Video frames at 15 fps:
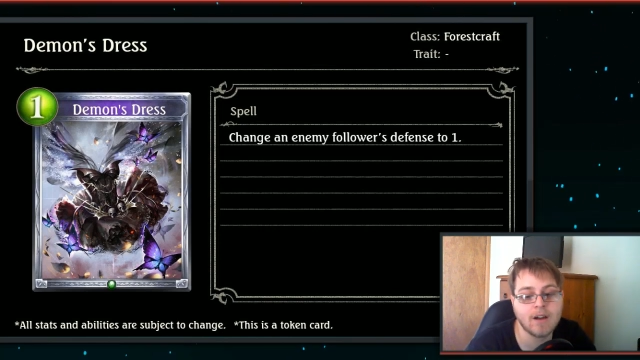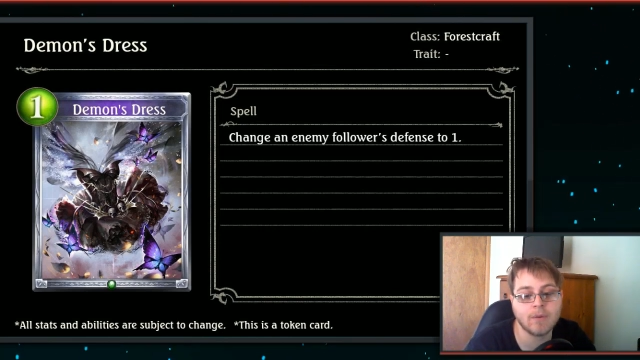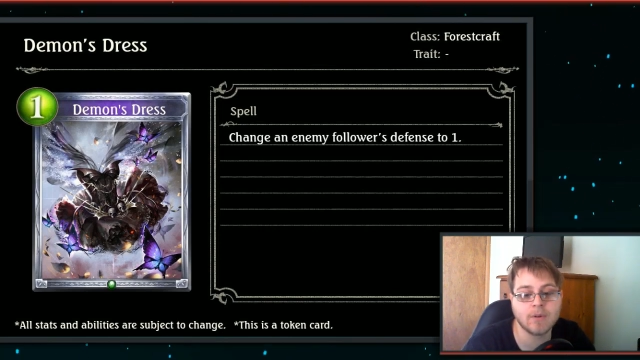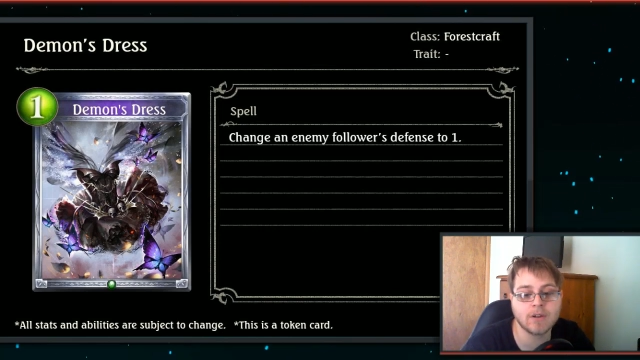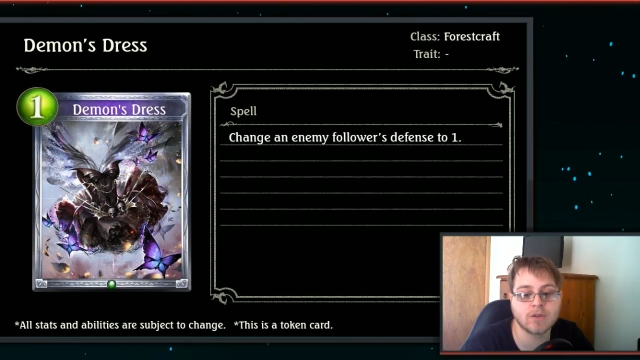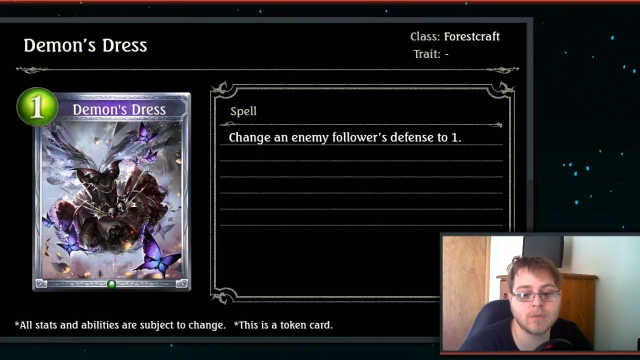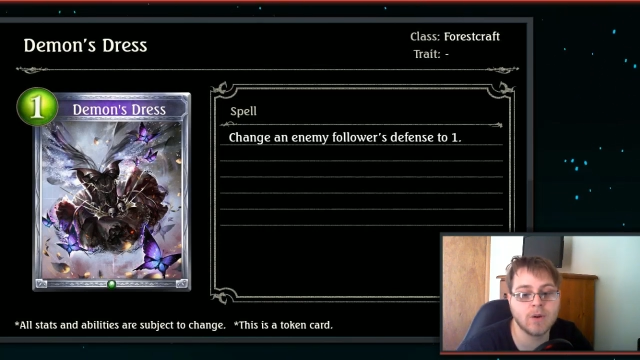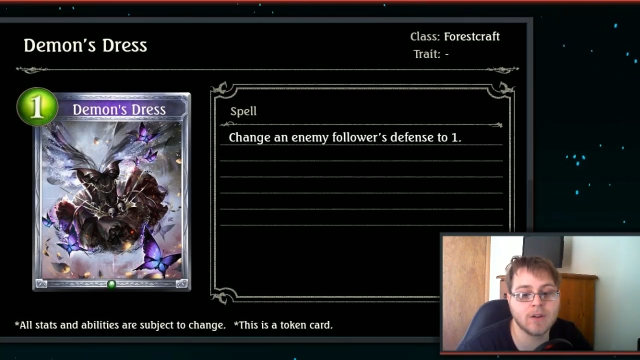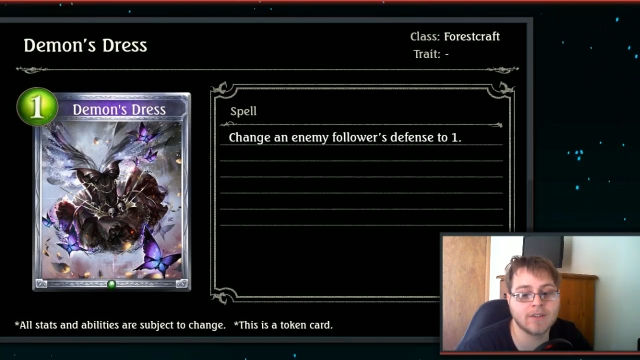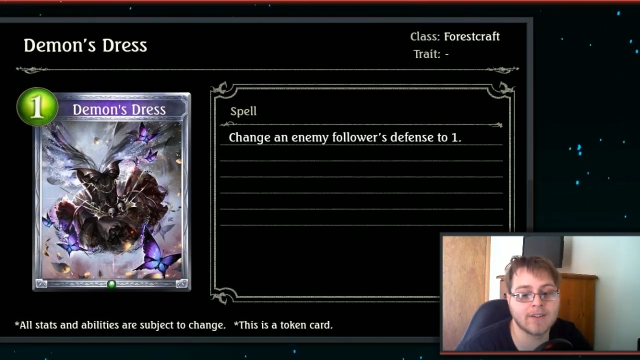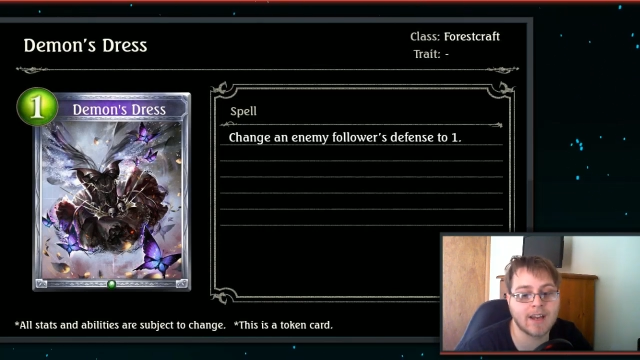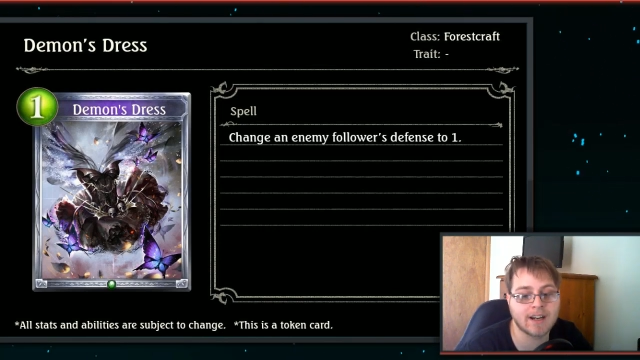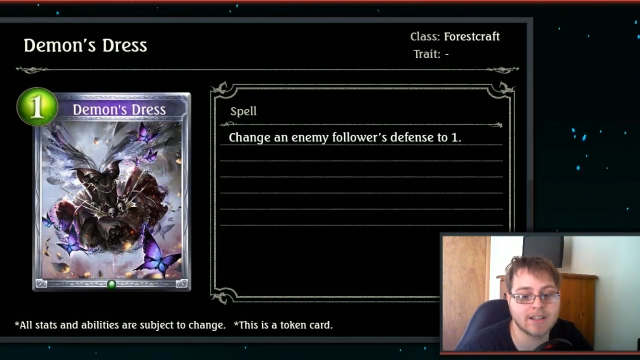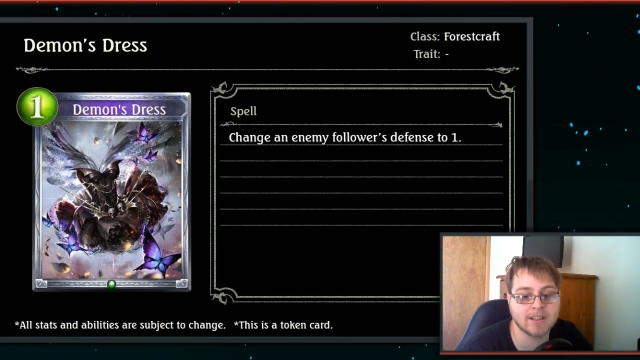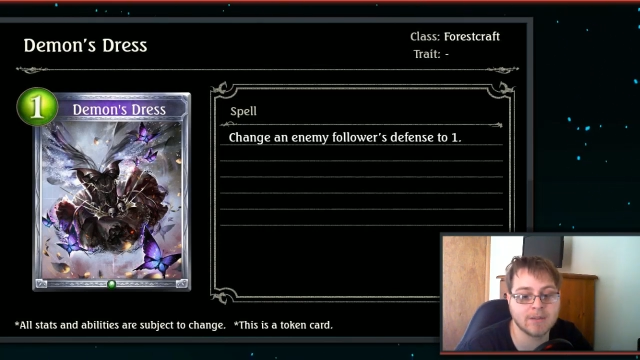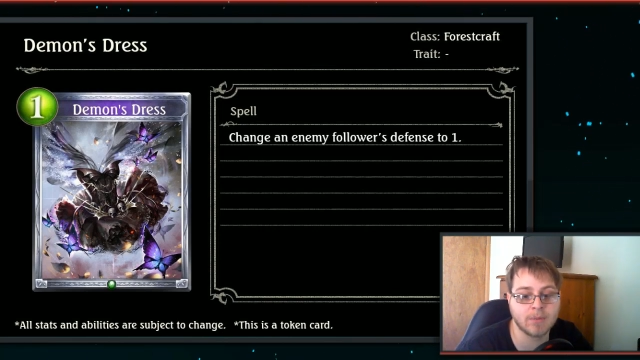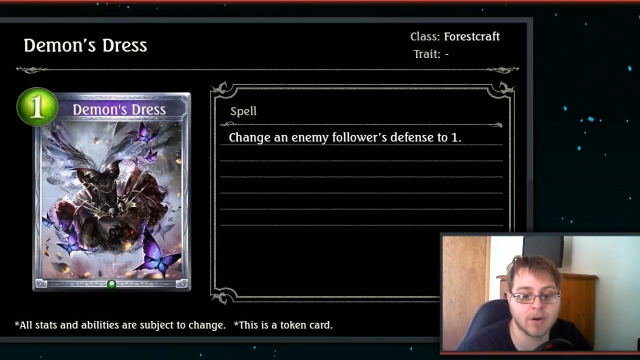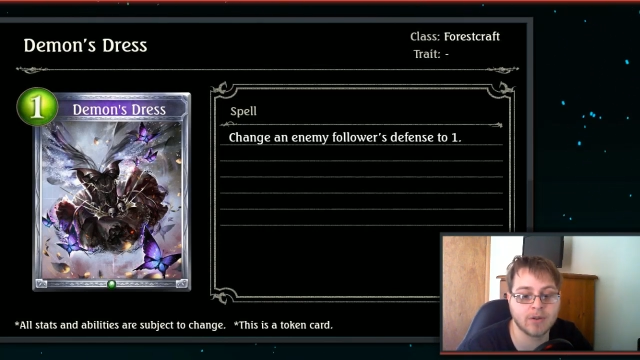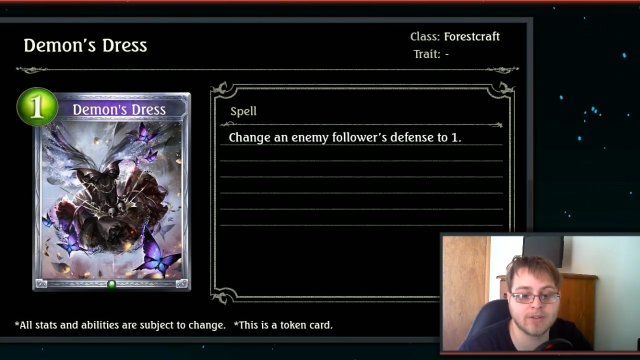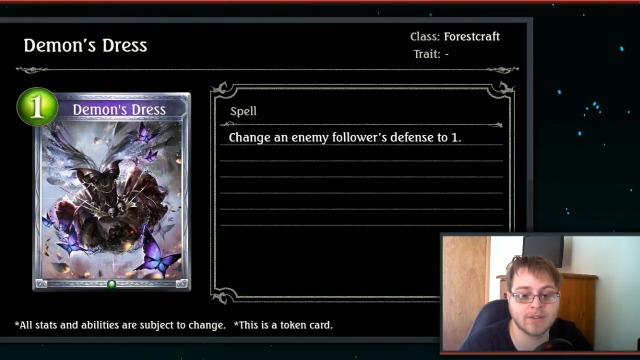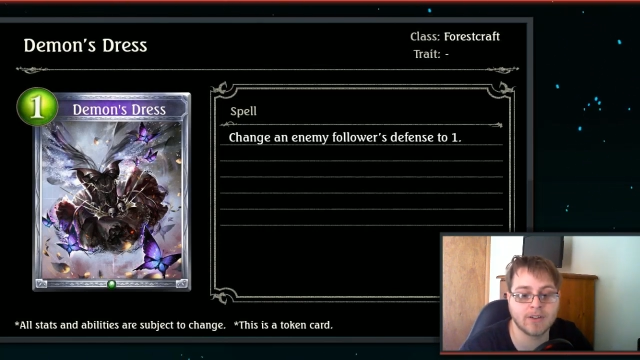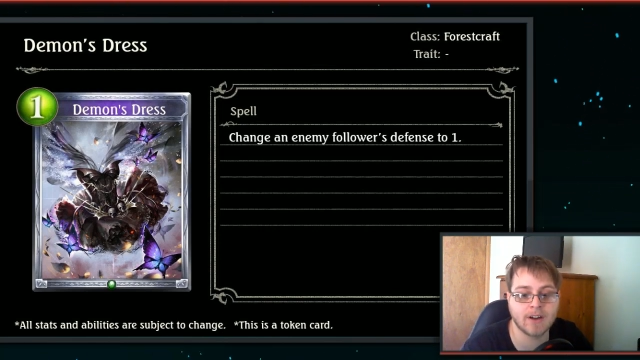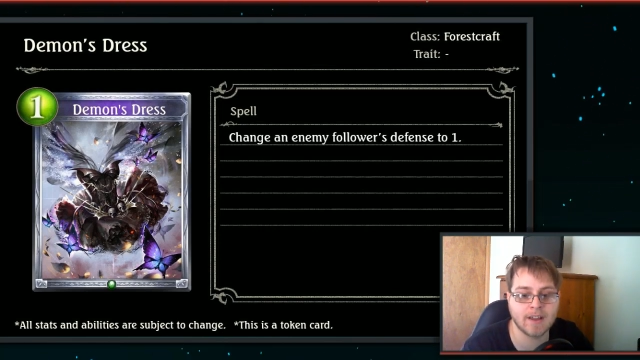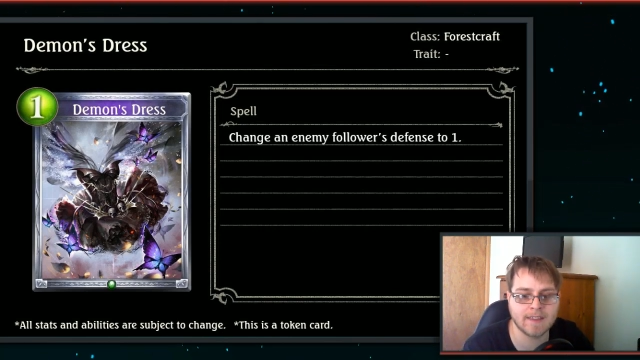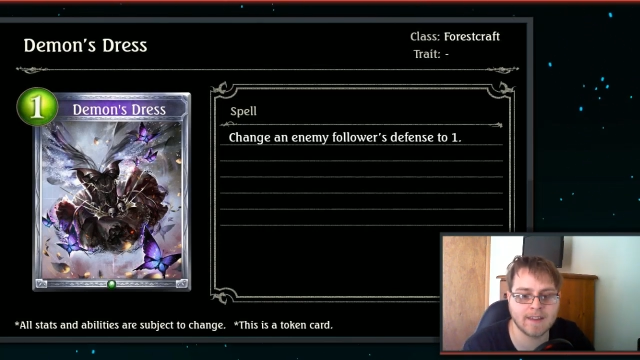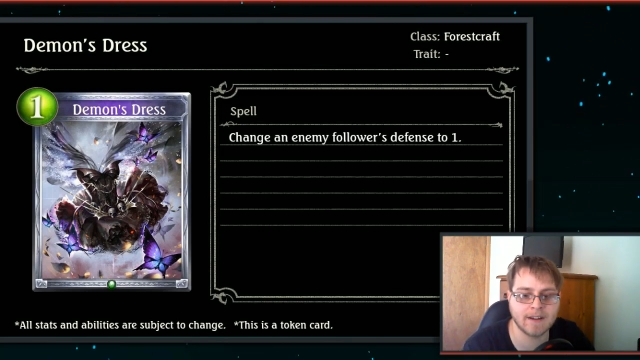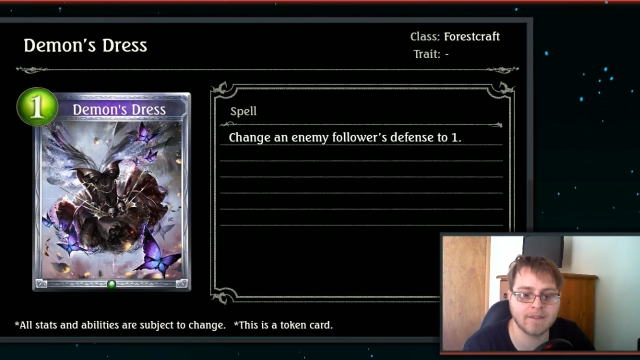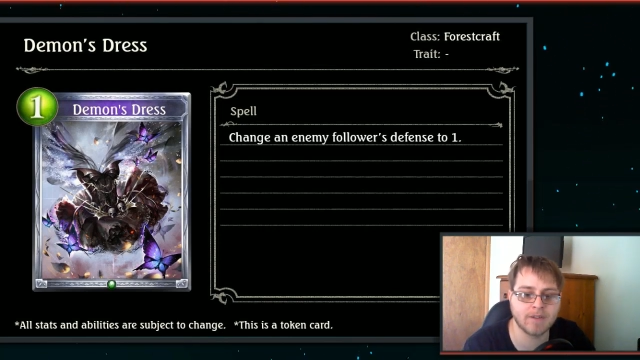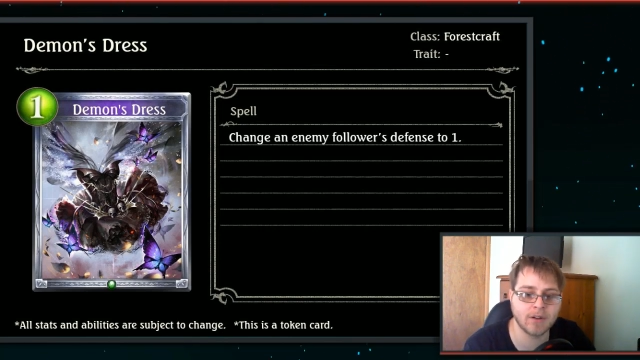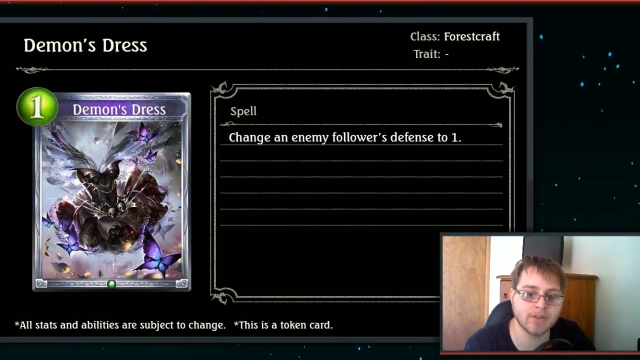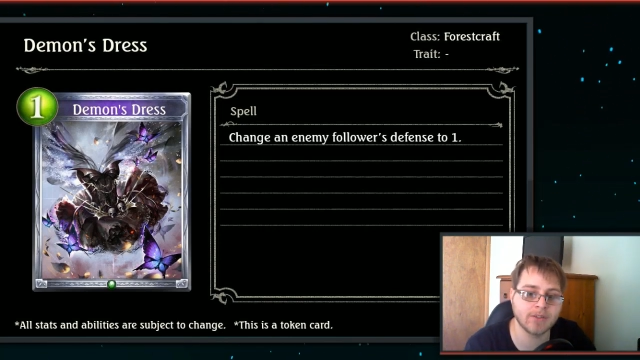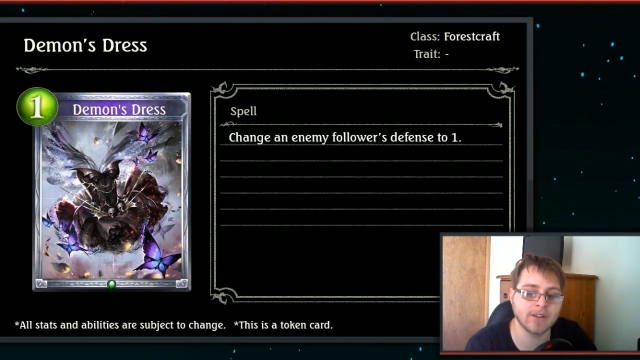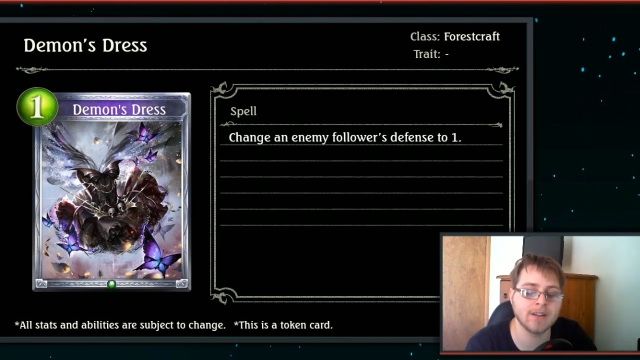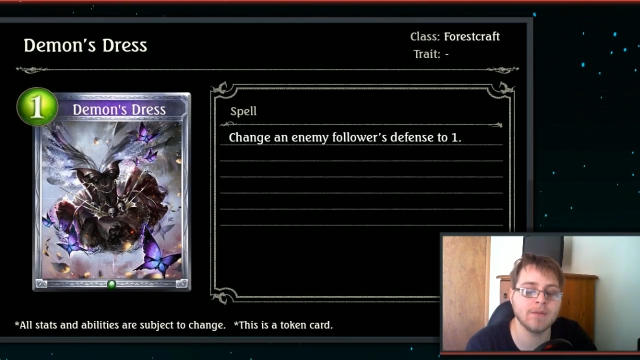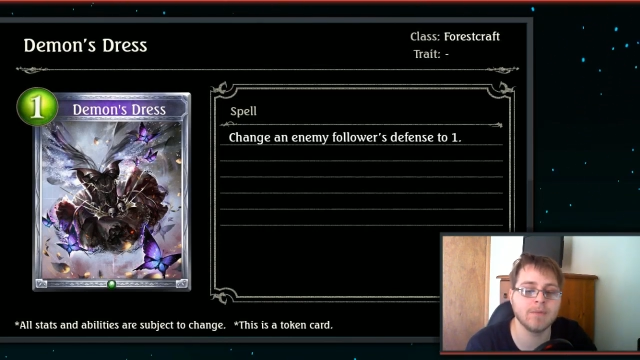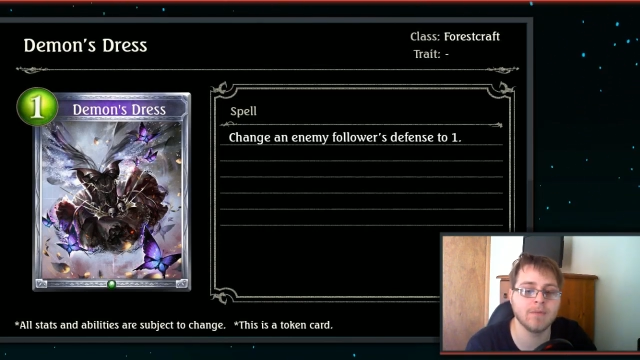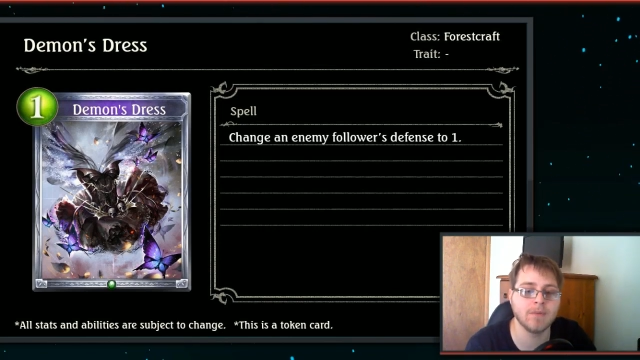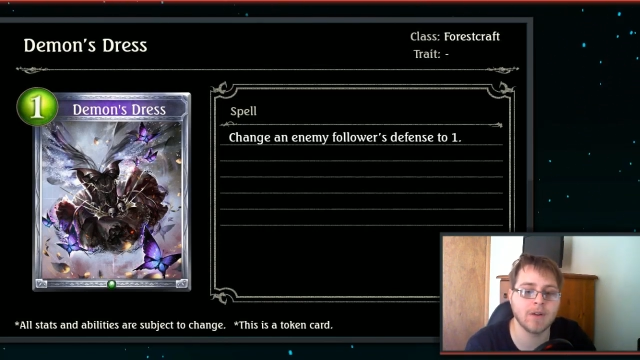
which was actually posted, I think, falsely,